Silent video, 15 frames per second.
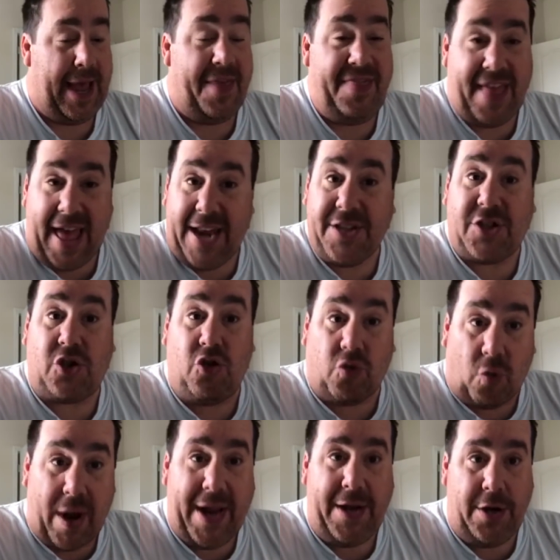And that is
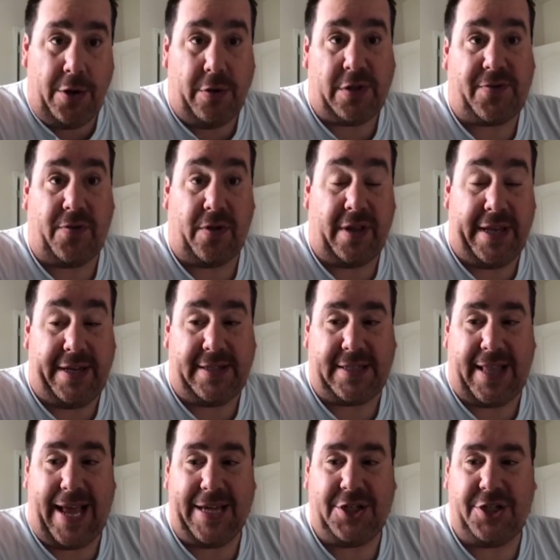great news for
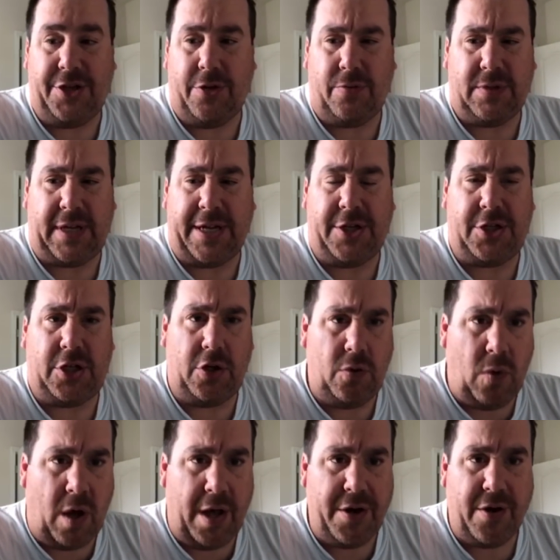elites. Last year it was like
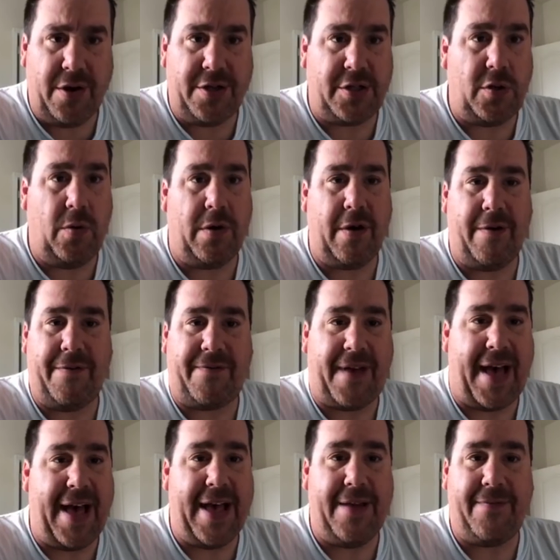200,
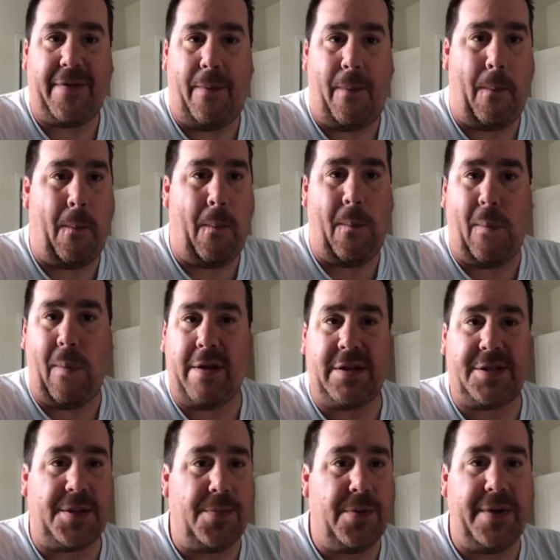205,
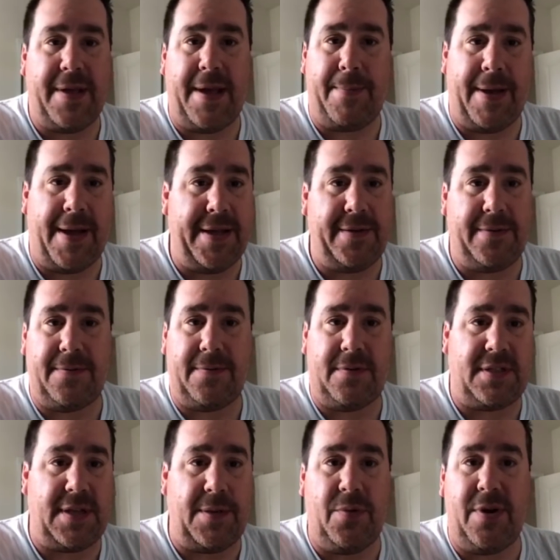somewhere in that mind,
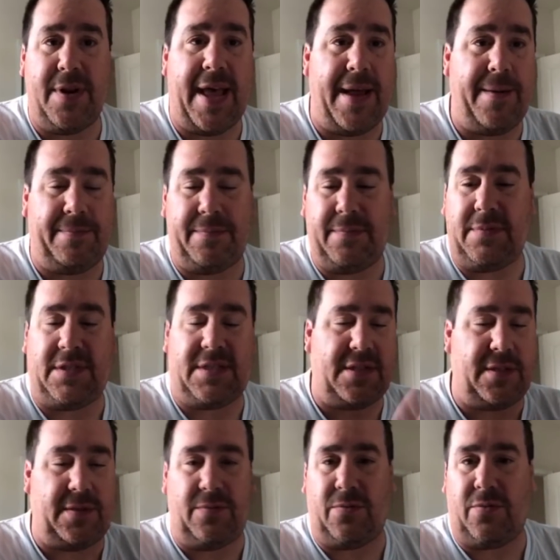somewhere in that,
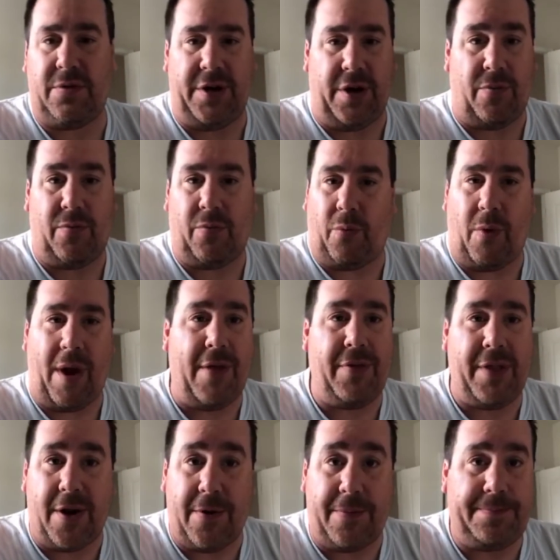you know,
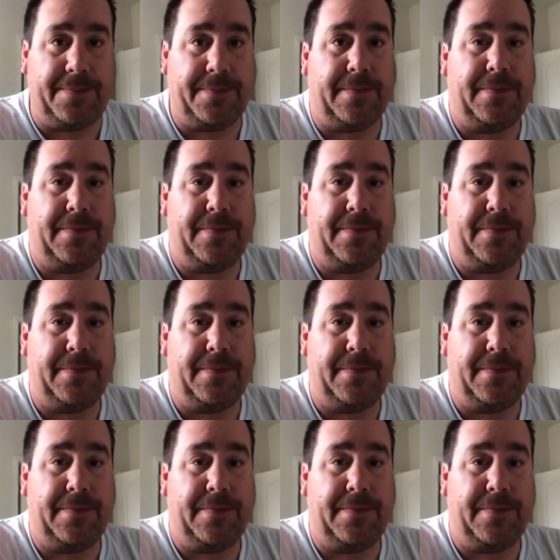round there.